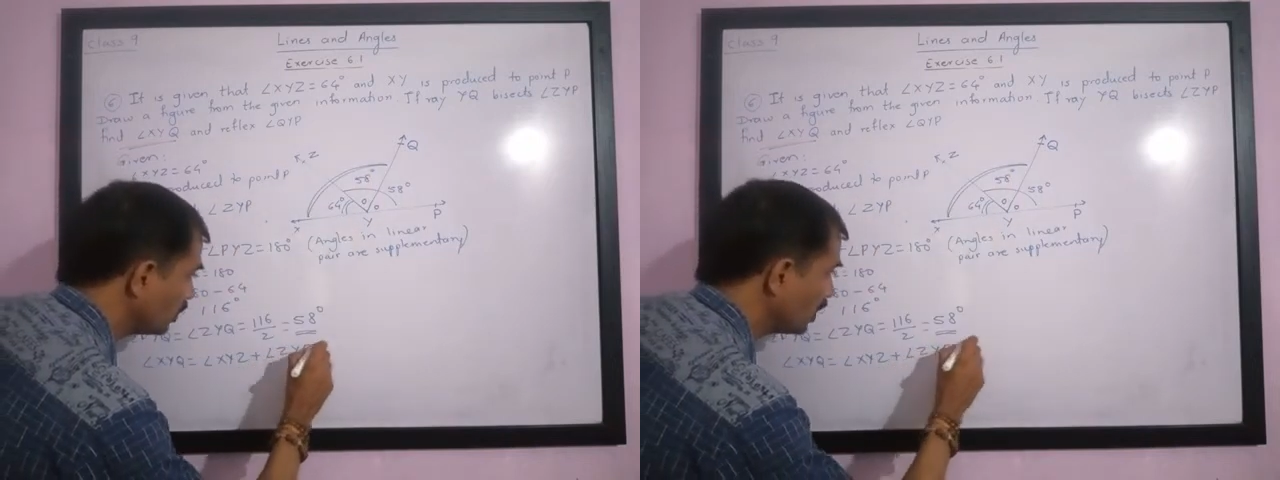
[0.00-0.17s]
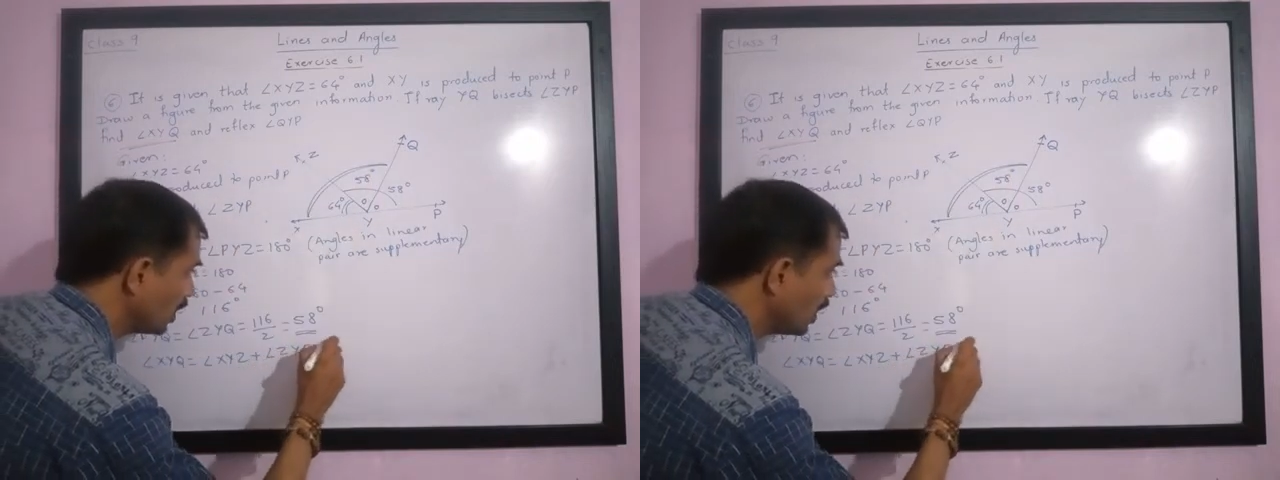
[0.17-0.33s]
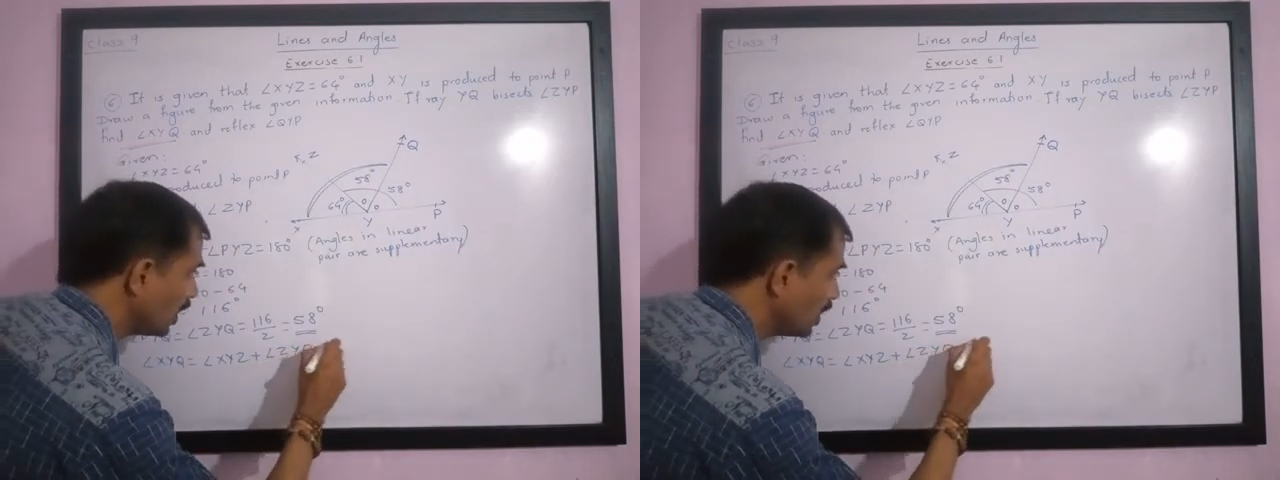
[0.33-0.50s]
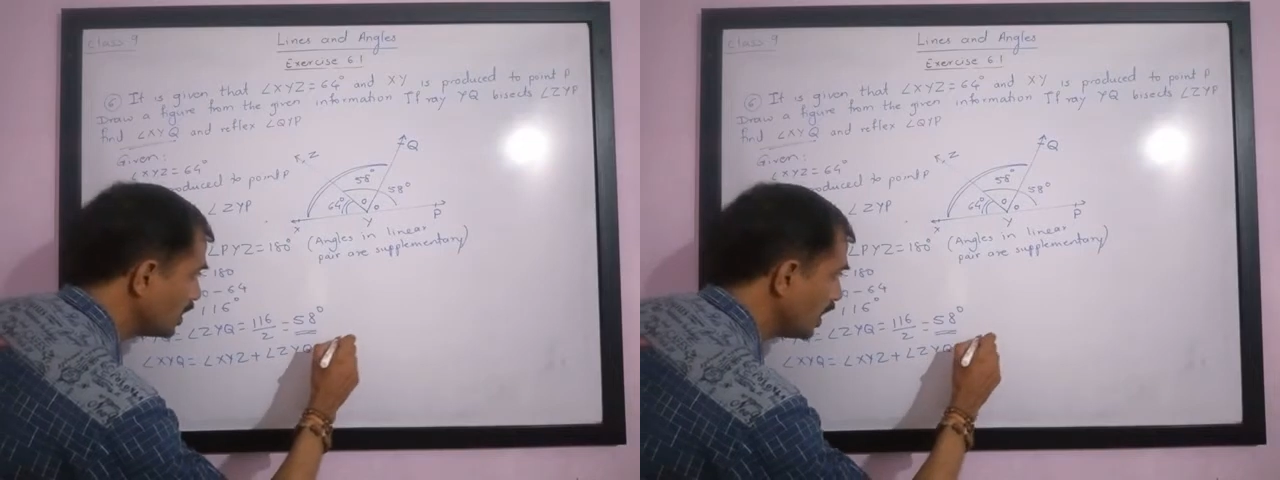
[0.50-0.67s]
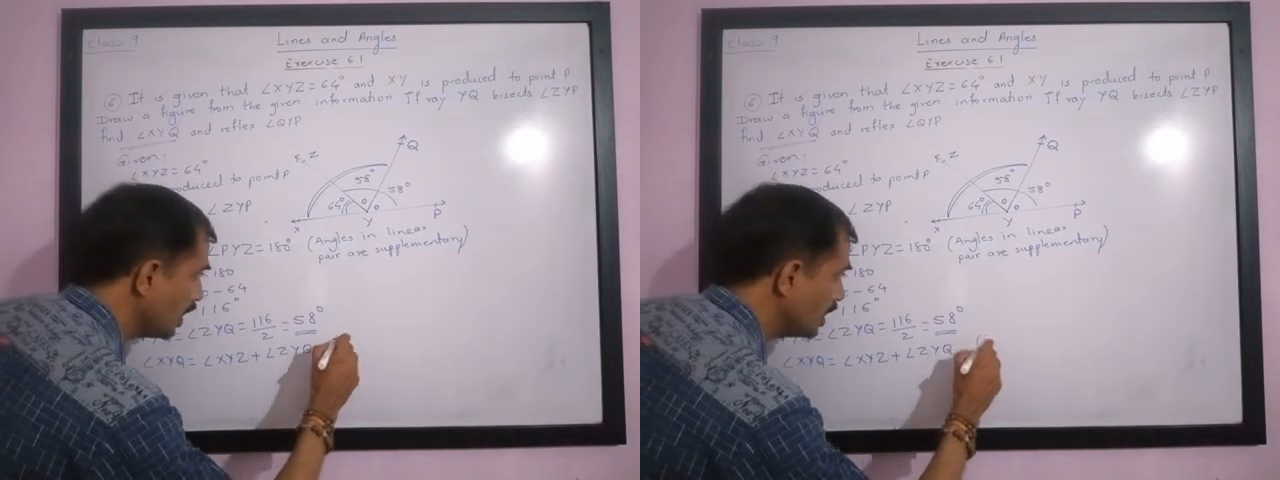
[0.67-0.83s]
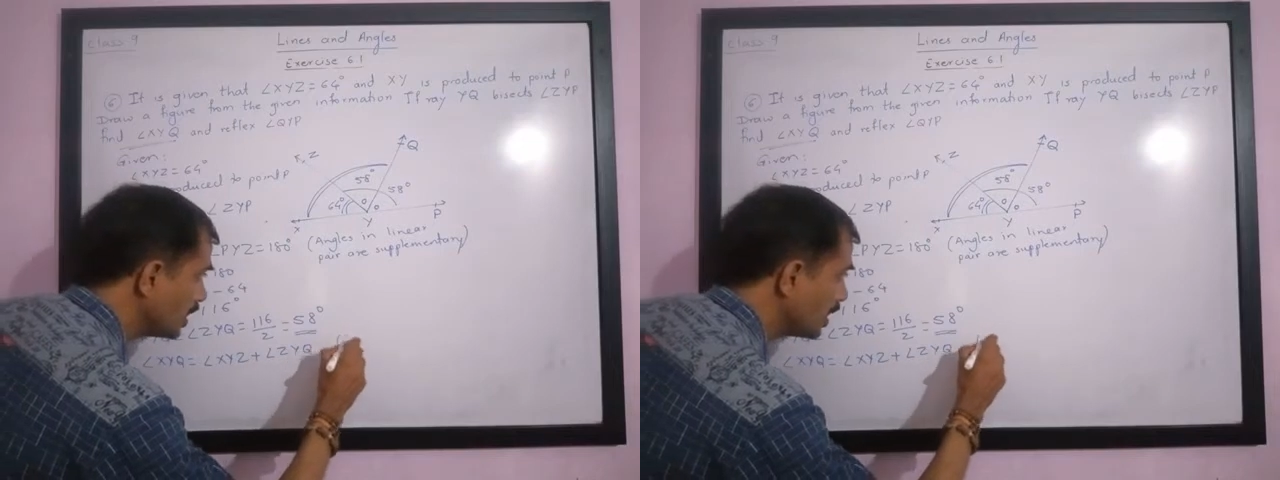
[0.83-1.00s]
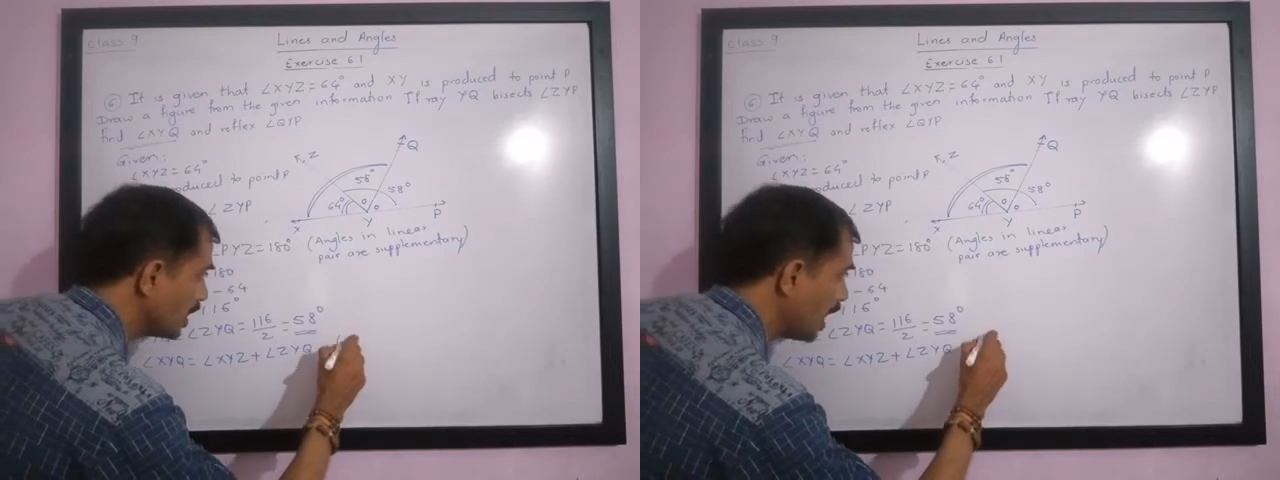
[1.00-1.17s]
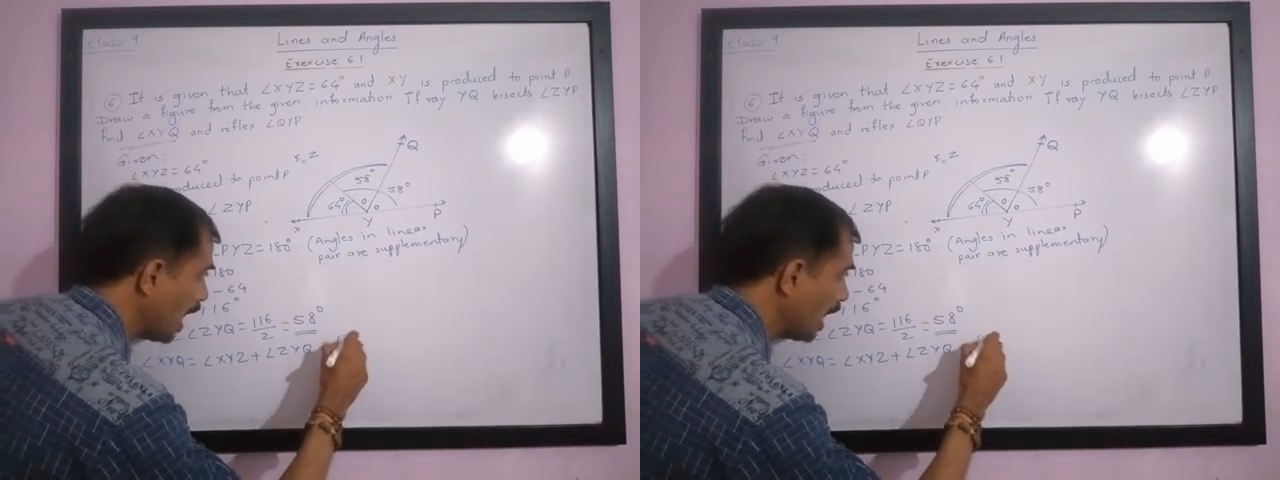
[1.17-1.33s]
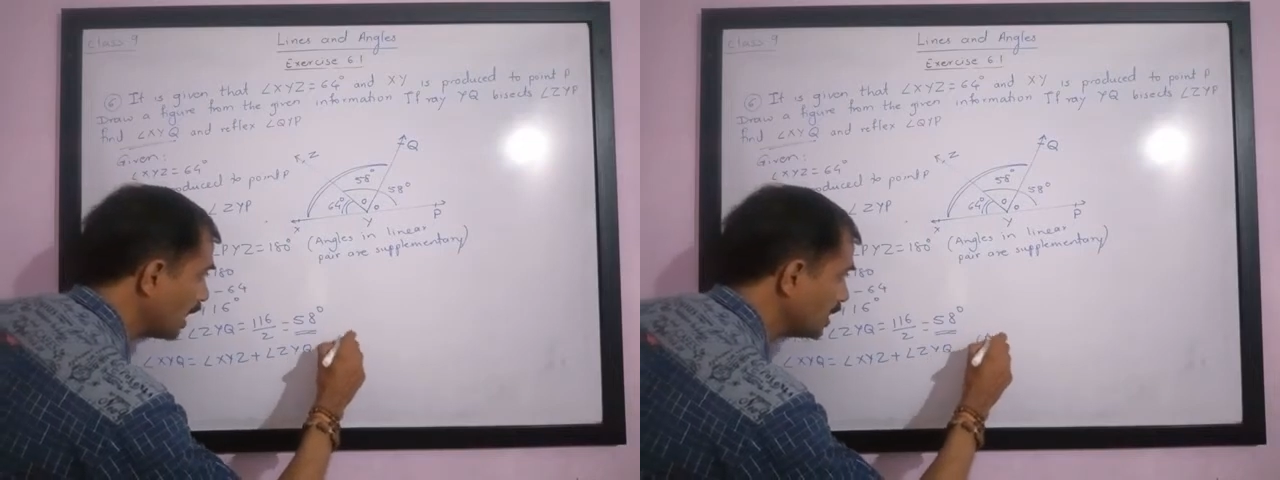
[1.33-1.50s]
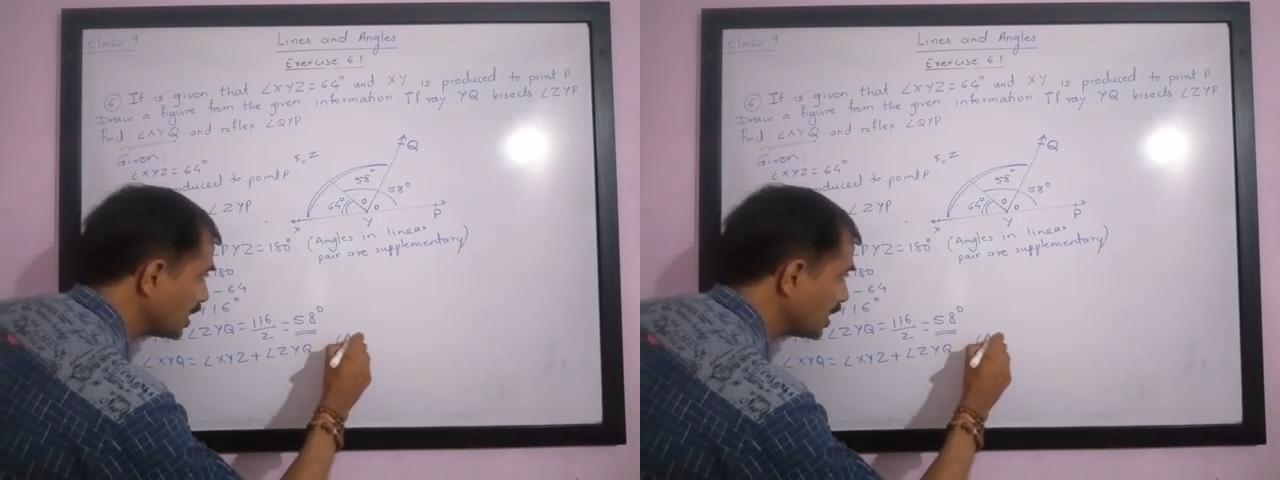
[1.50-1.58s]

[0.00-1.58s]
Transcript: Reason is adjacent